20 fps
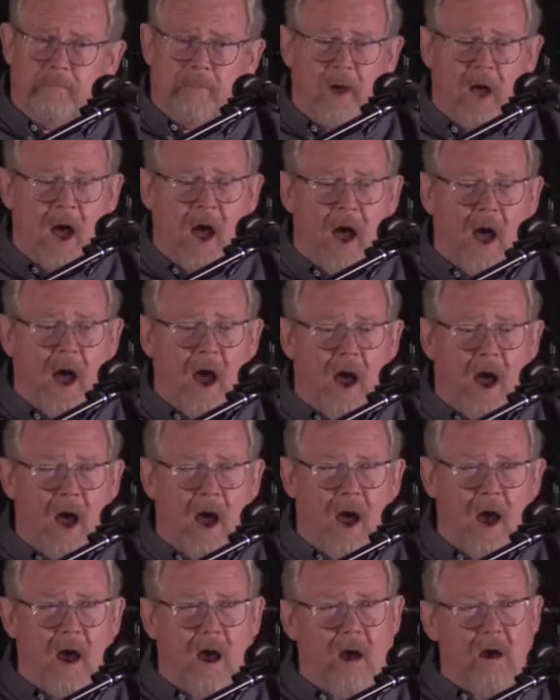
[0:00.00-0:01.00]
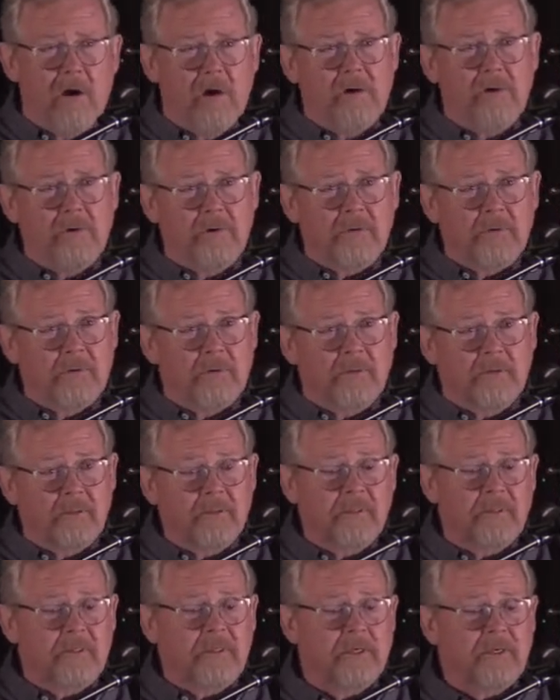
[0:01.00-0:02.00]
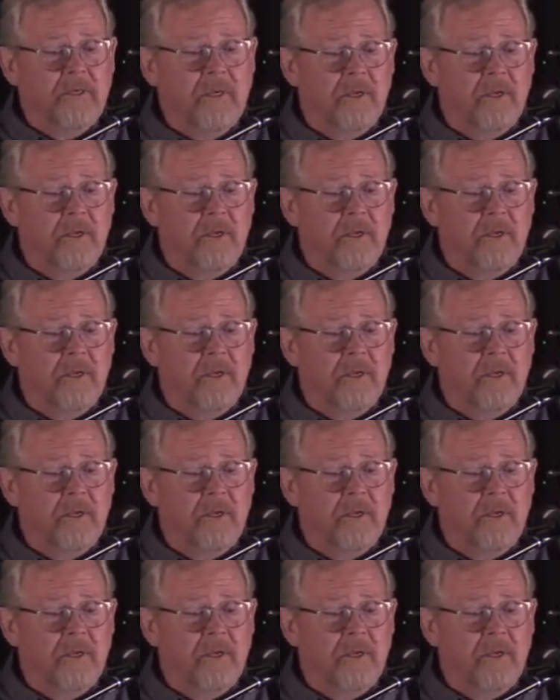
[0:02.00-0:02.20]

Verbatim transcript: bound?